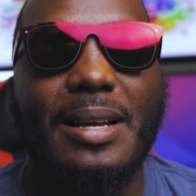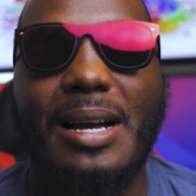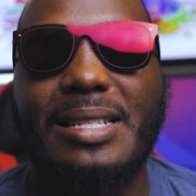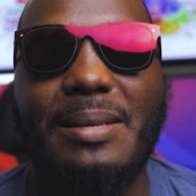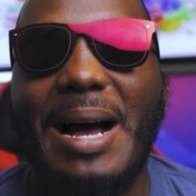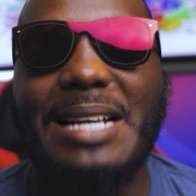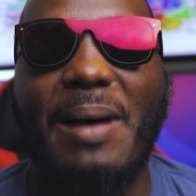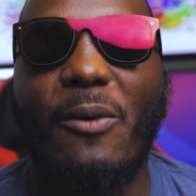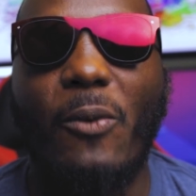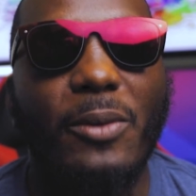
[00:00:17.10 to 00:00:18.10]
customize
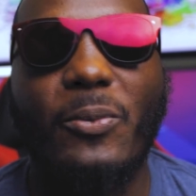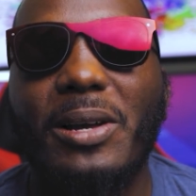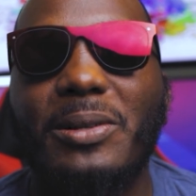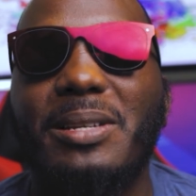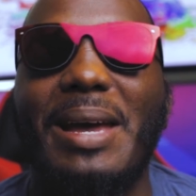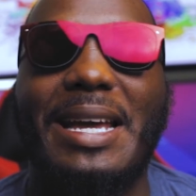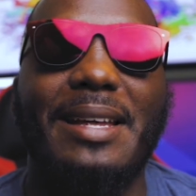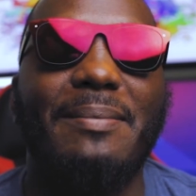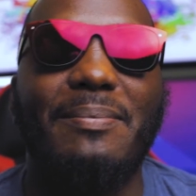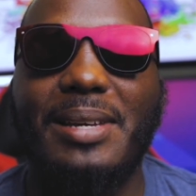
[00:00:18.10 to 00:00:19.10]
my Onewheel to make
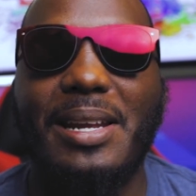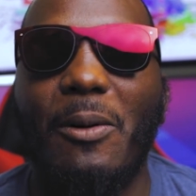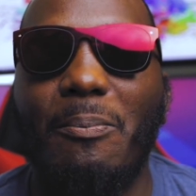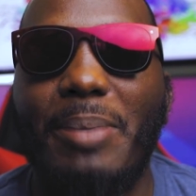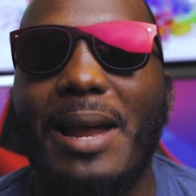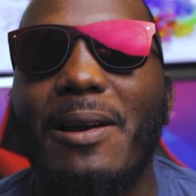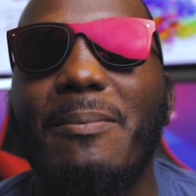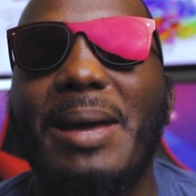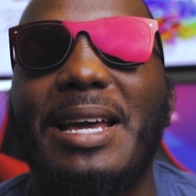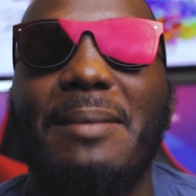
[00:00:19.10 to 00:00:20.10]
it,
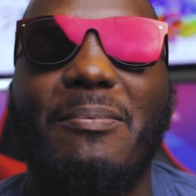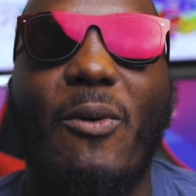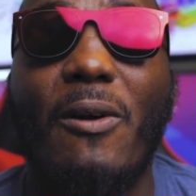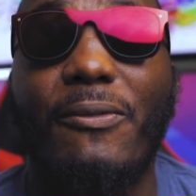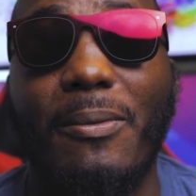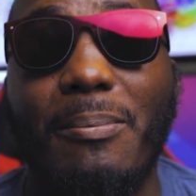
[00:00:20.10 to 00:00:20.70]
better, make it more for